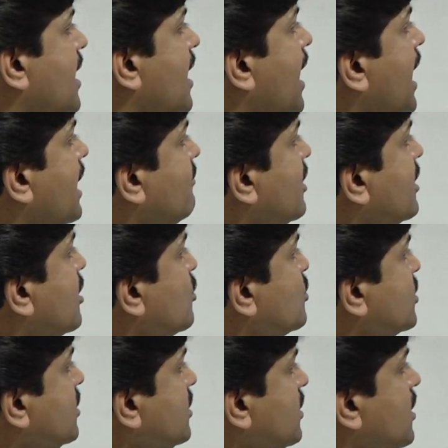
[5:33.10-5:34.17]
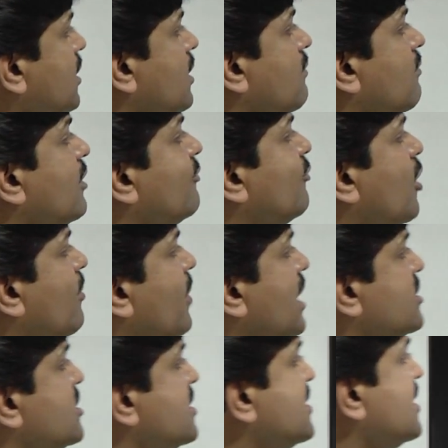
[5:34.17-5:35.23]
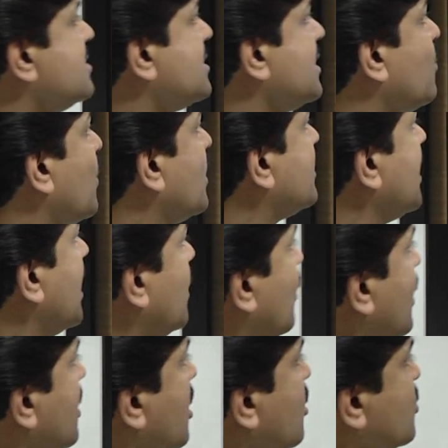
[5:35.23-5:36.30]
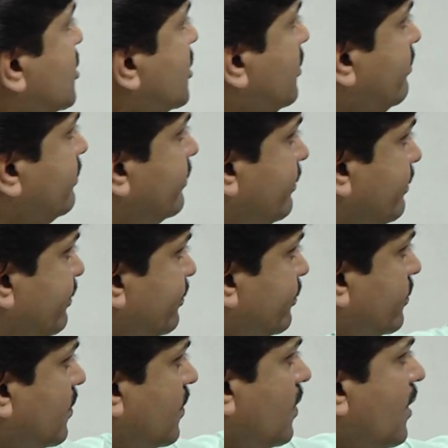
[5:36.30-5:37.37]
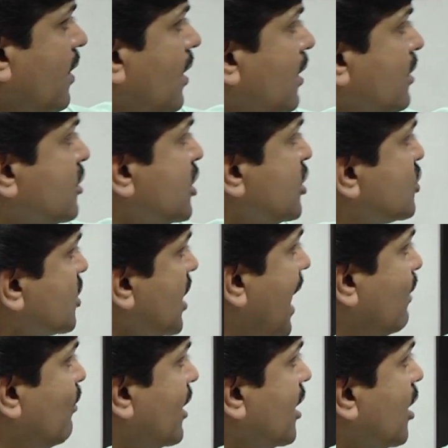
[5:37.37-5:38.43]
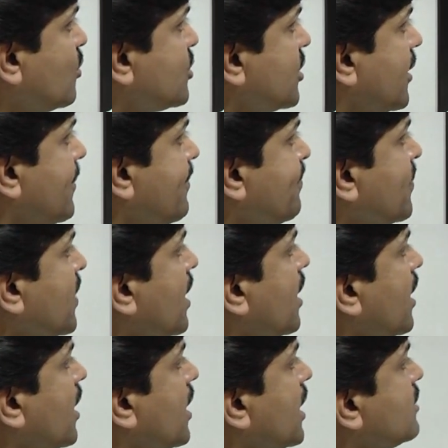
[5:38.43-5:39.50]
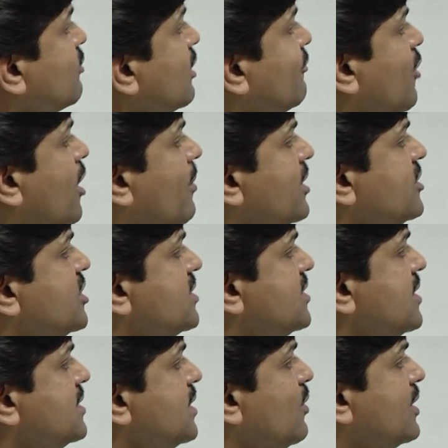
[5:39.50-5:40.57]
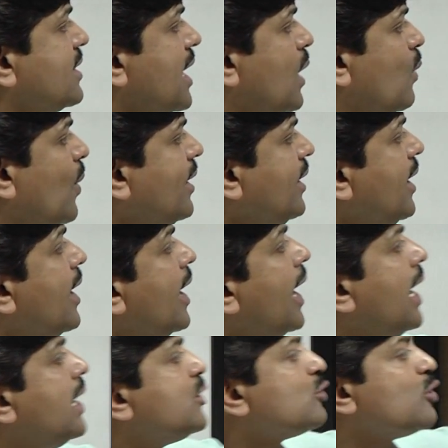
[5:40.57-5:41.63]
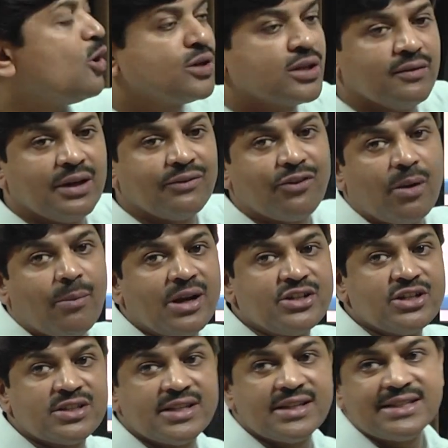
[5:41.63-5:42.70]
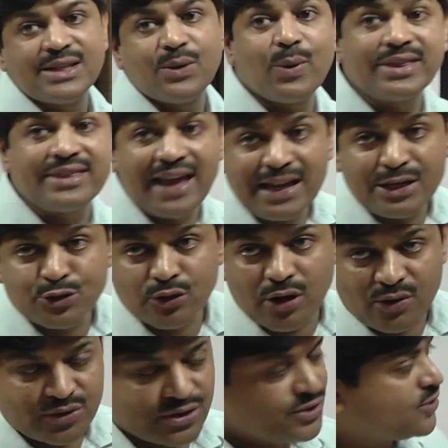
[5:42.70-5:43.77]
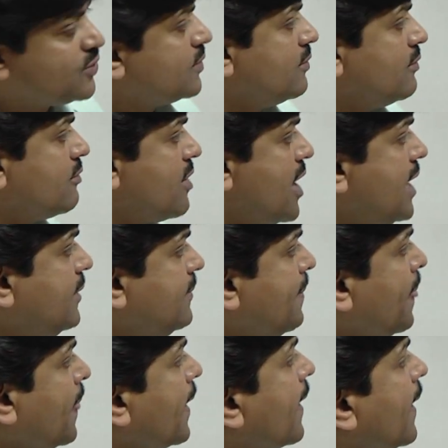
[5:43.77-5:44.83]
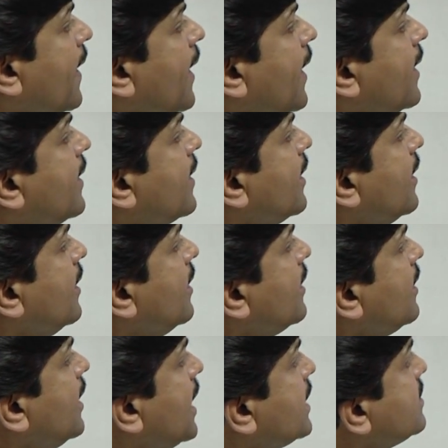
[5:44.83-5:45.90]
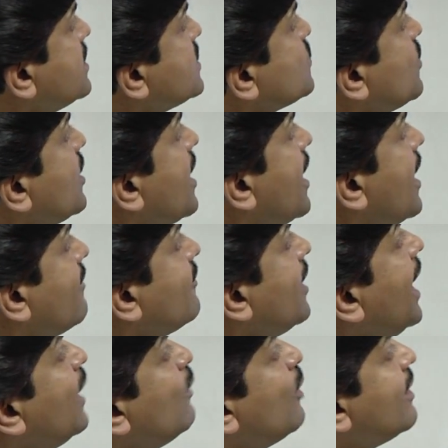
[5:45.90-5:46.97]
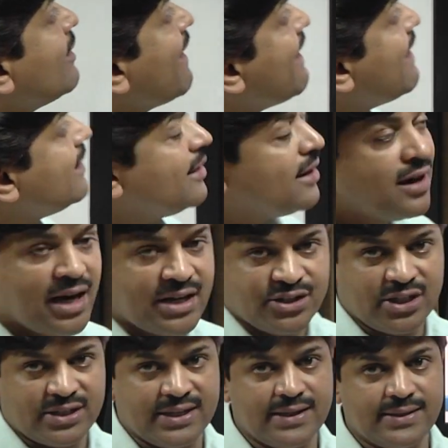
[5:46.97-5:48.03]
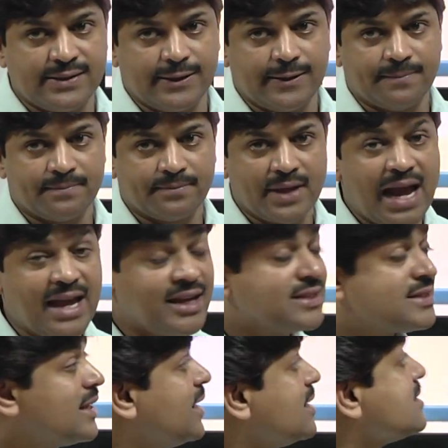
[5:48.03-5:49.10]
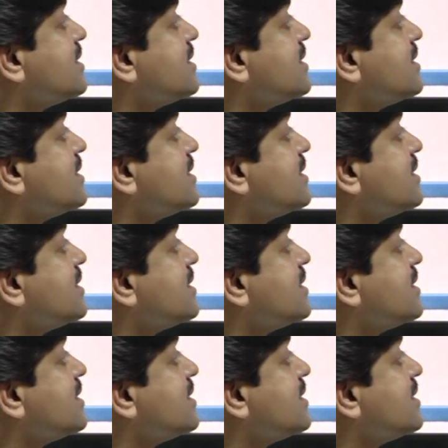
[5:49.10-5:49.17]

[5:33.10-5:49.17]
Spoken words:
L1 router will form adjacency with L1 router. This L1 router, it will form adjacency with L1. L2 router will form adjacency with L2 routers, right? And like this, we have L1 area adjacency, ISIS